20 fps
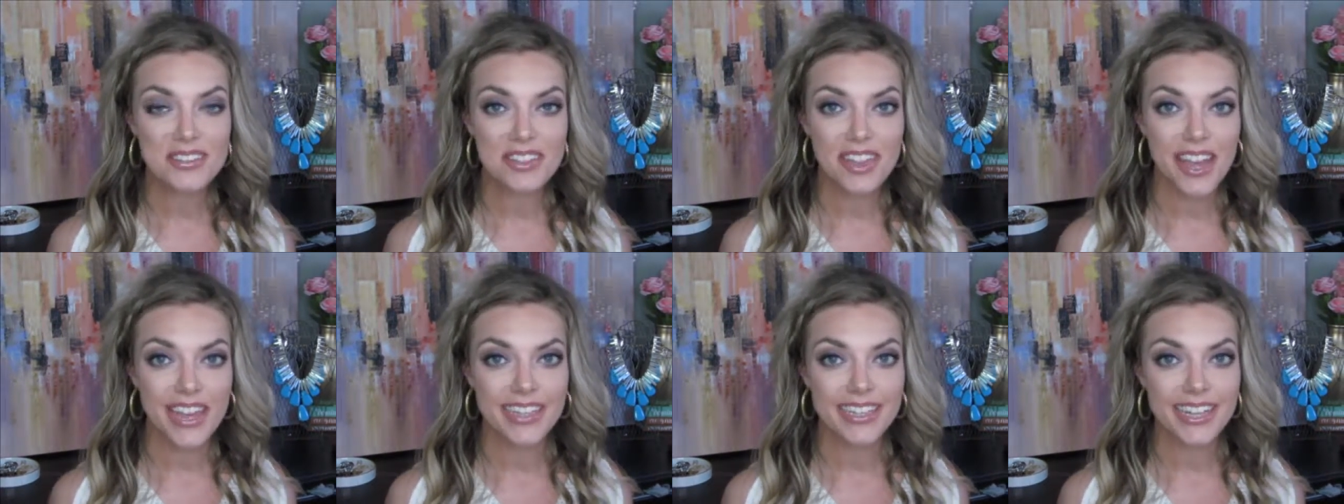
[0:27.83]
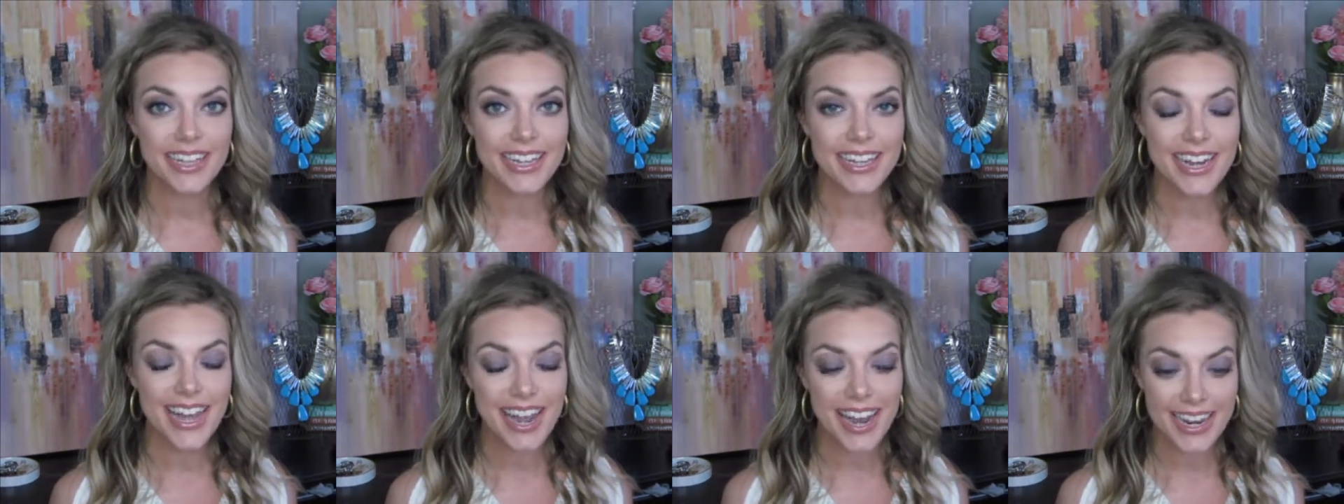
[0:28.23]
like
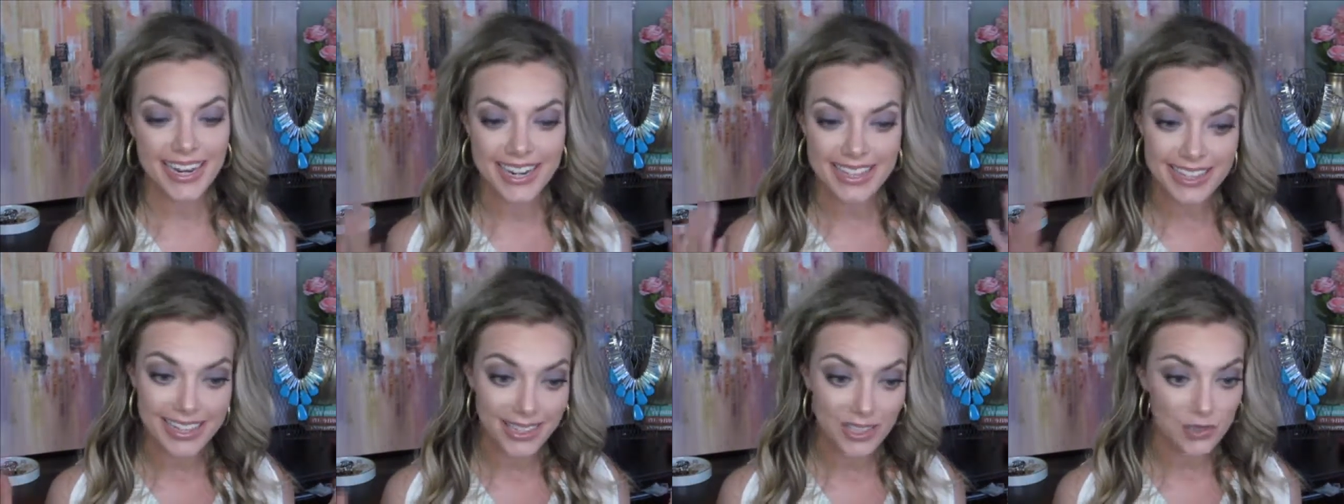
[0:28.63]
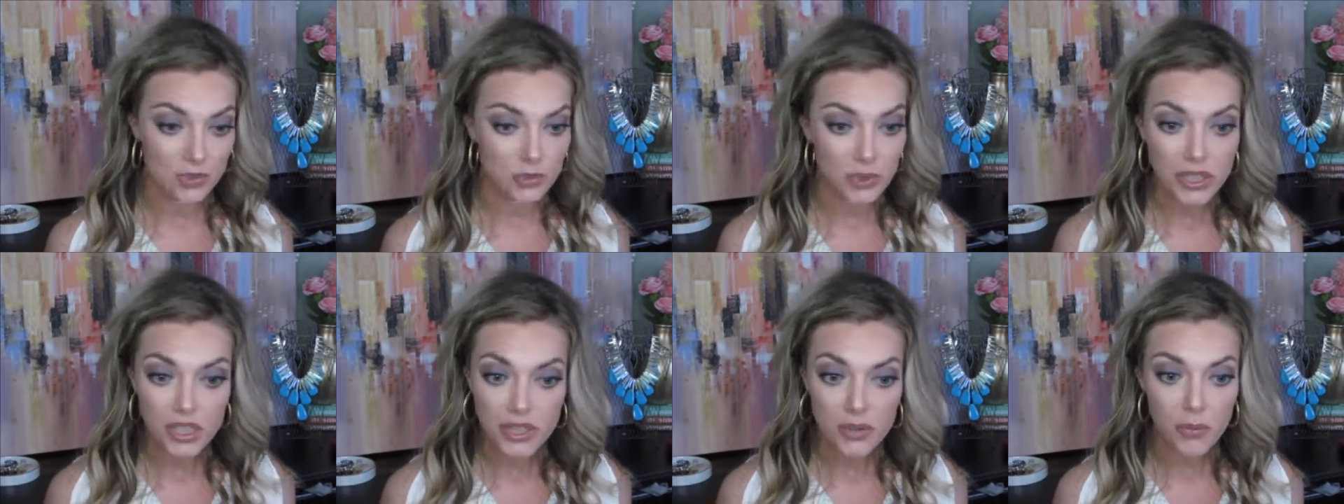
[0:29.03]
it, and I think it's
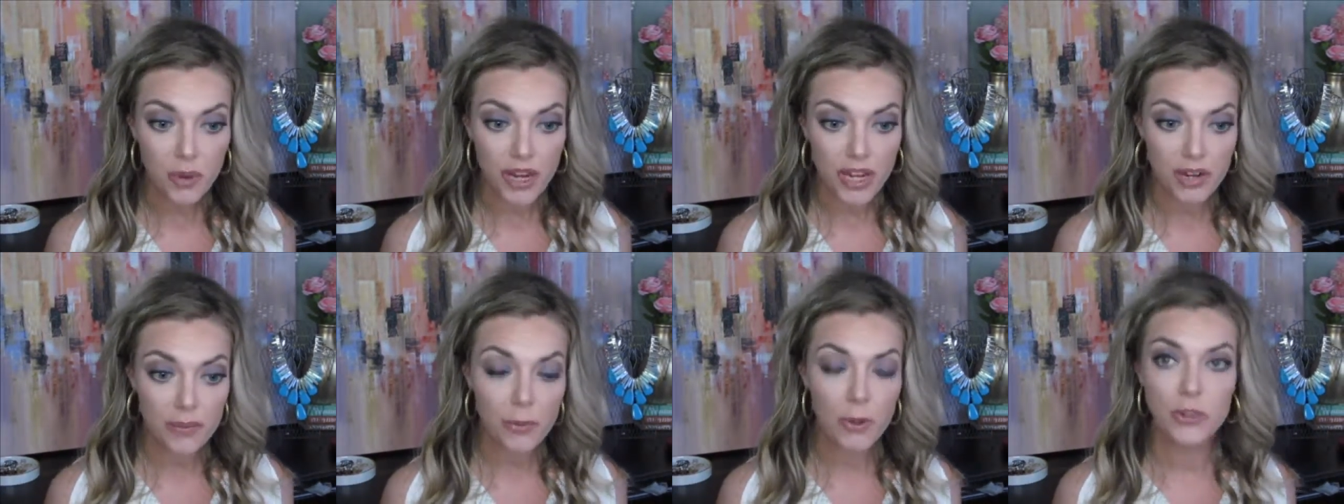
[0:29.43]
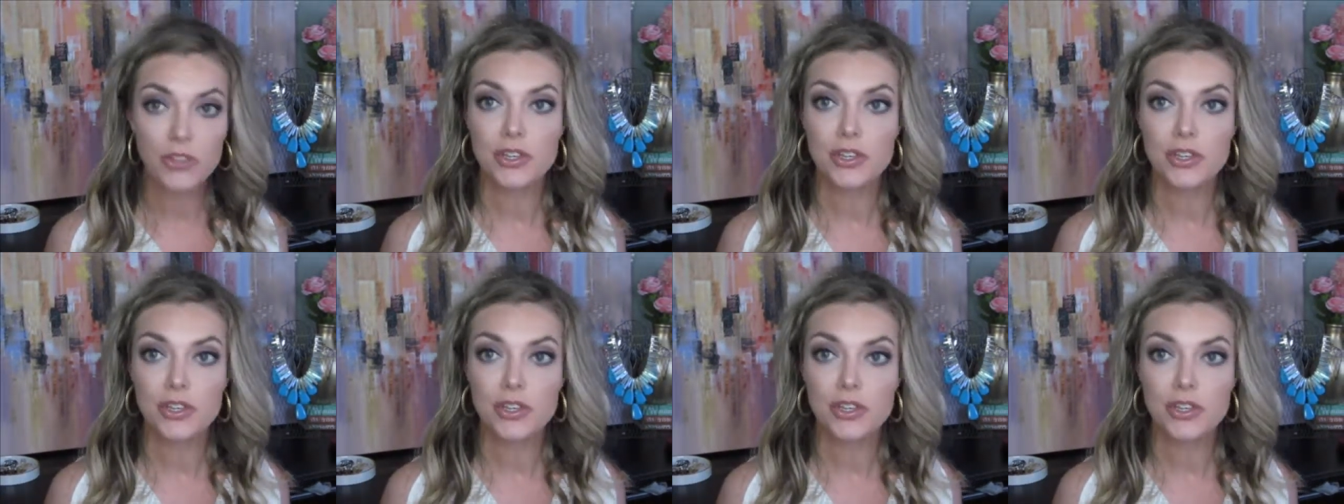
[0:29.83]
really wearable.